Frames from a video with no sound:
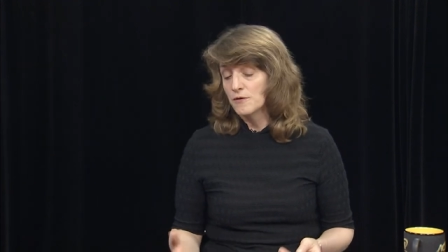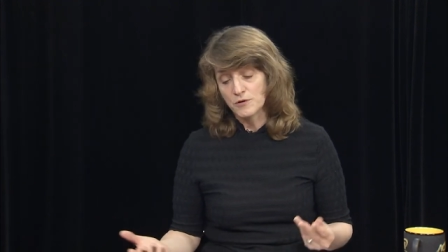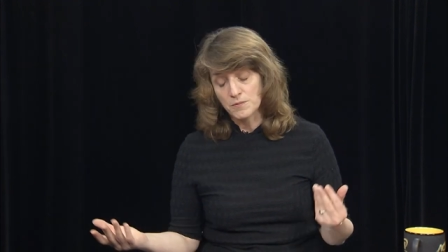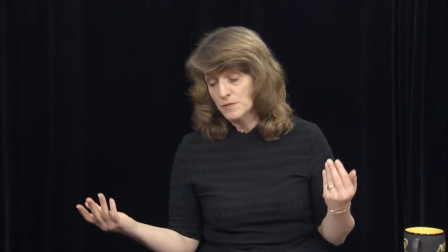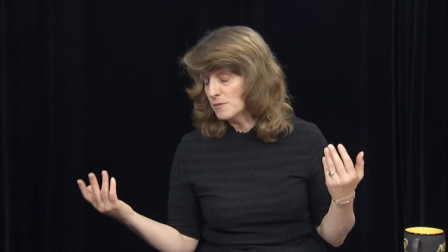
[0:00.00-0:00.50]

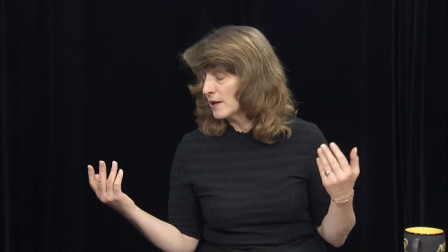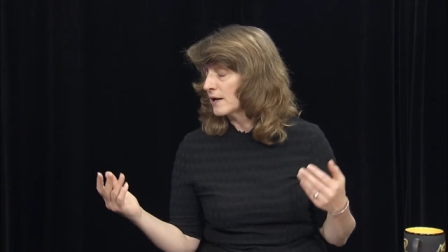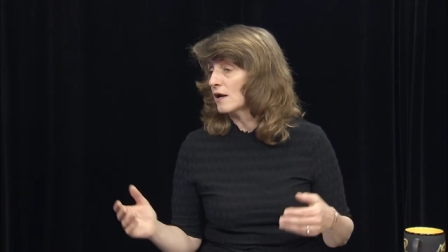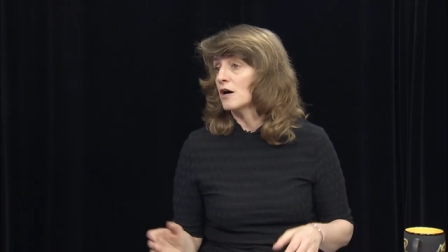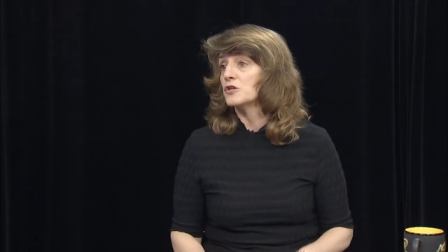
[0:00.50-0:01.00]
You, you might
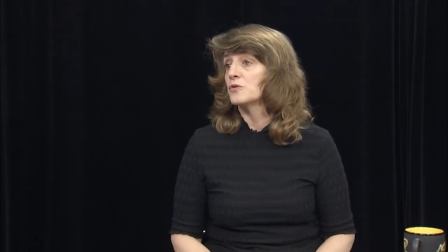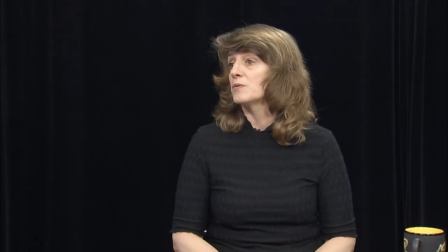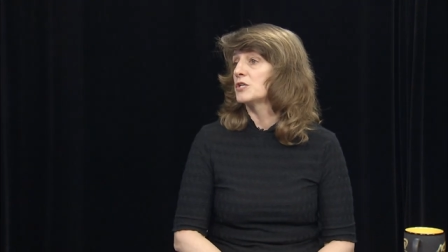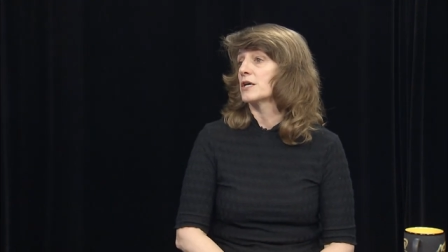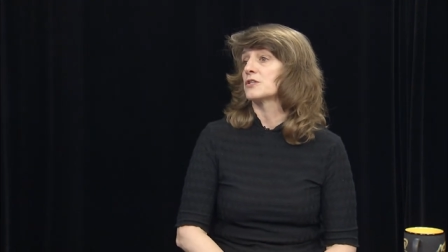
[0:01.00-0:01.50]
get 100
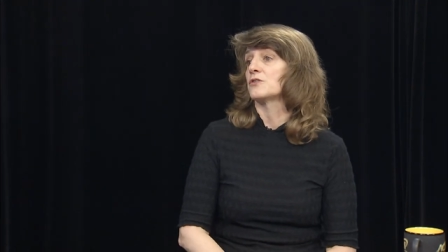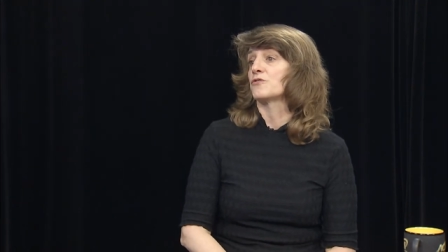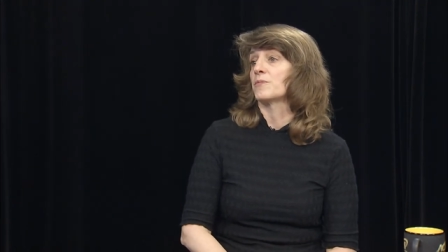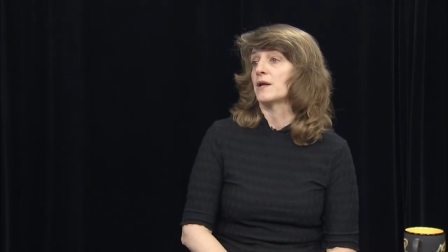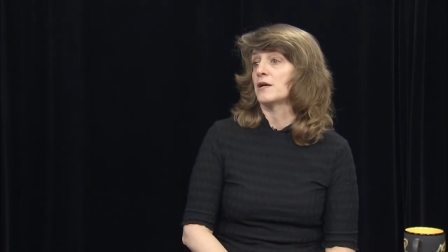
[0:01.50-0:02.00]
rejections
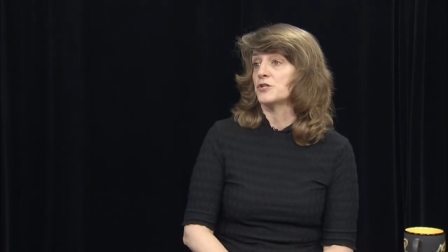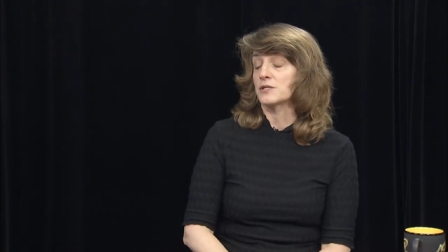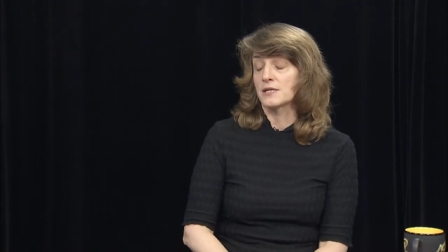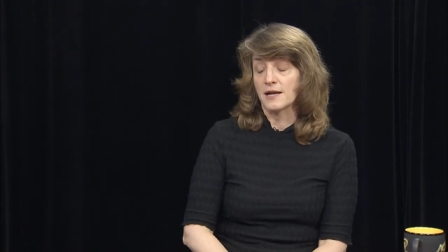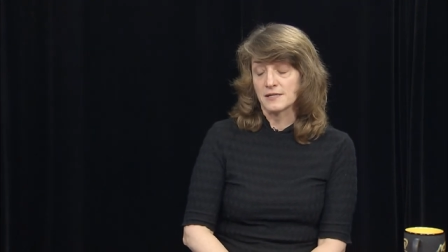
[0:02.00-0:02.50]
from an
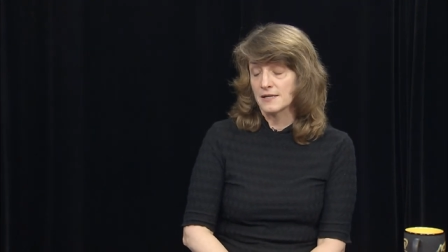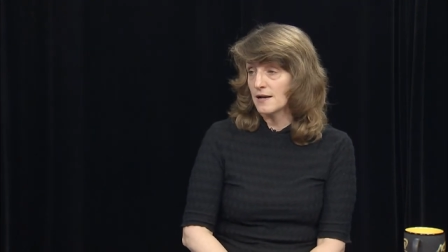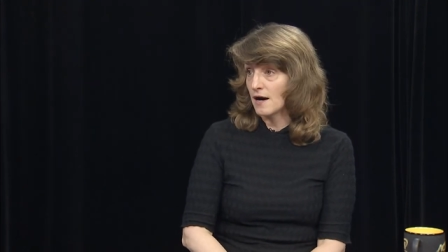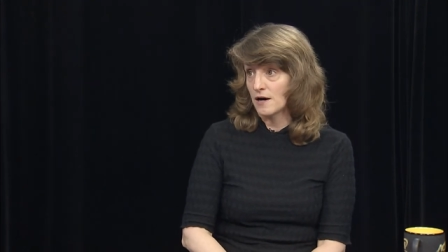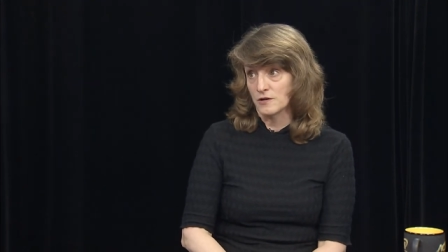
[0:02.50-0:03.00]
agent. That is
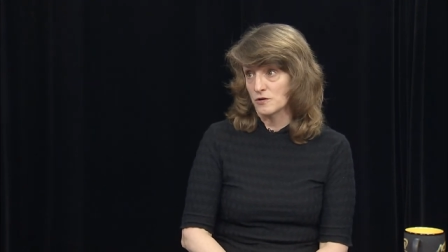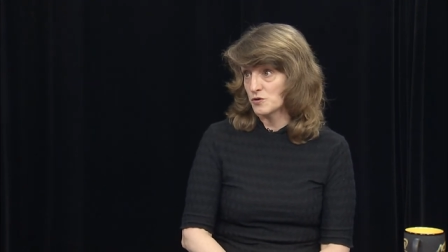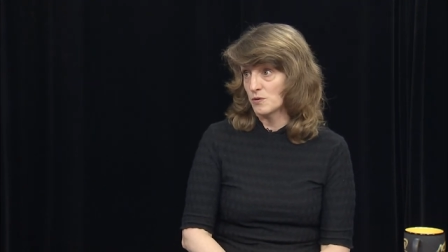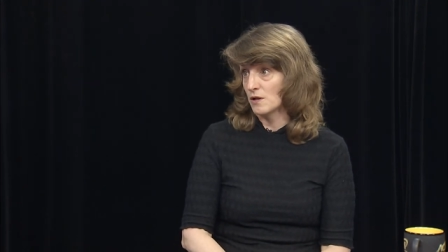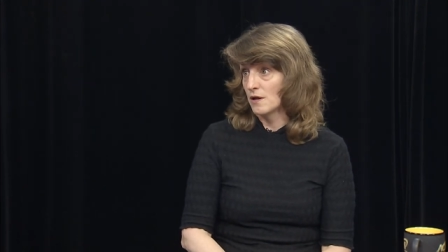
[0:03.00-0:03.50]
not
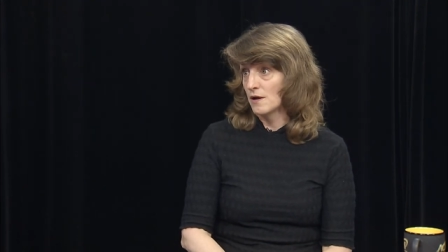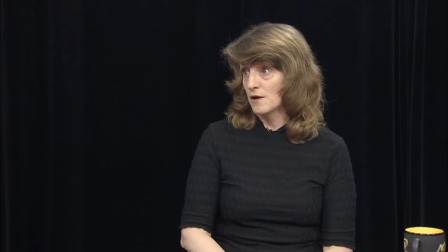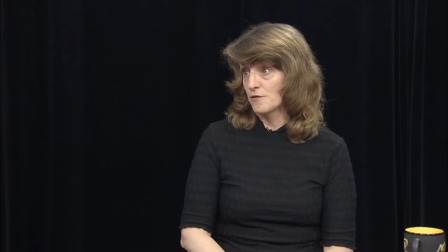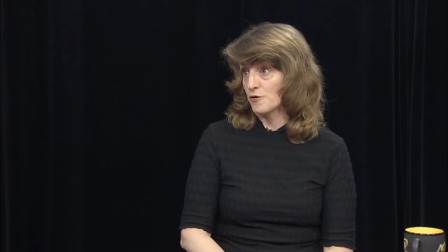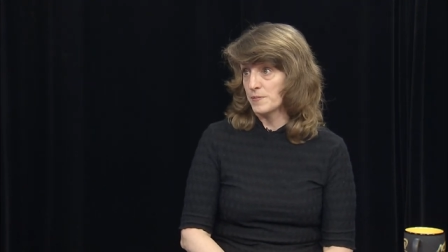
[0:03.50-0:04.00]
unusual
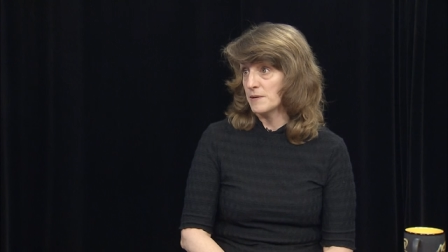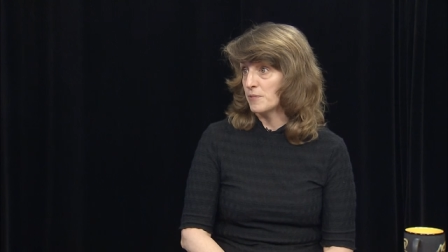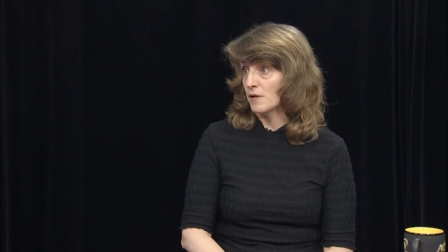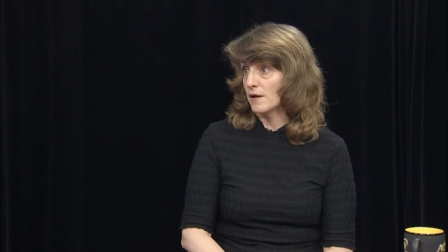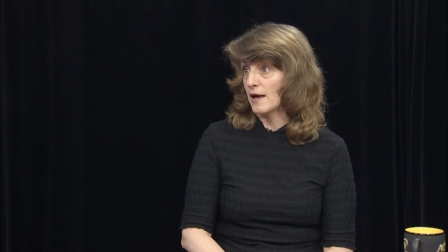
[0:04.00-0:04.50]
mm-hmm. for
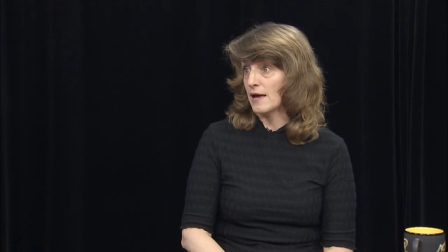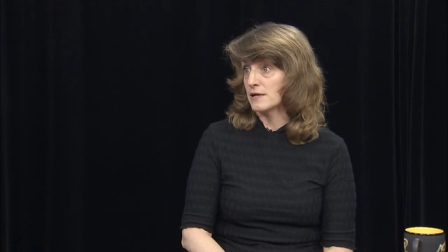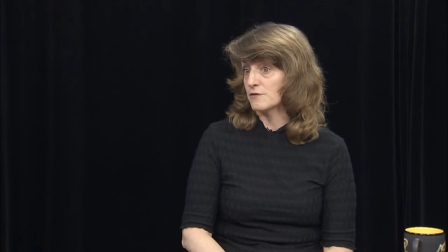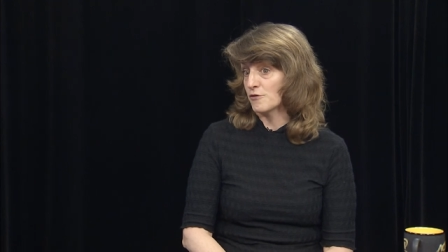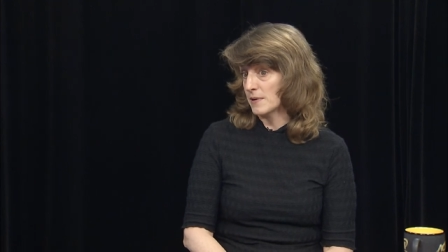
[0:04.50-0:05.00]
people
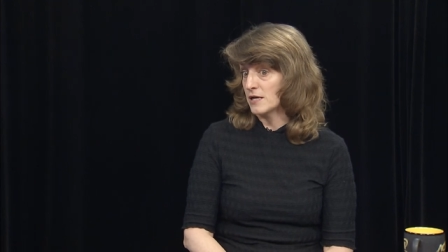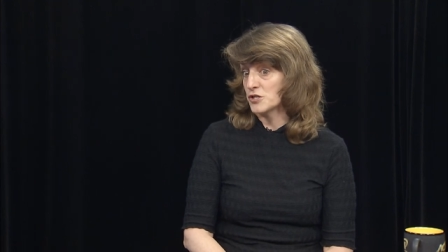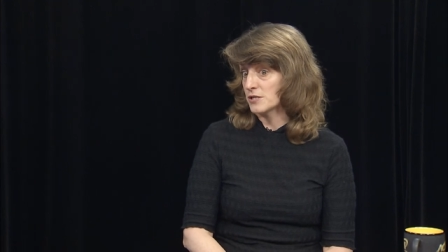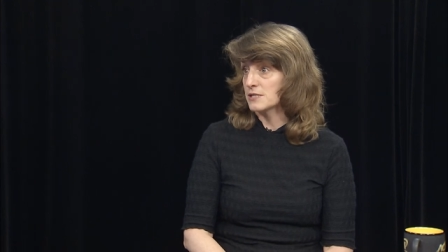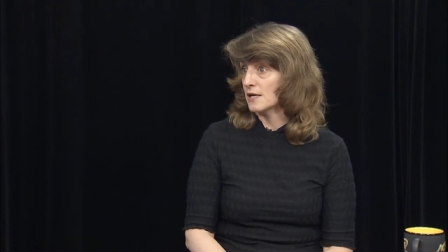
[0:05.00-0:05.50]
and from
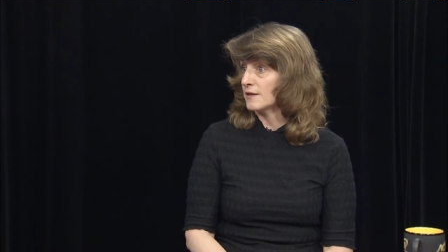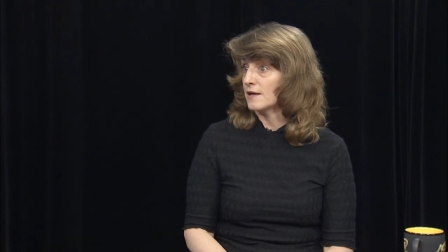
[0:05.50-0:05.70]
agents. And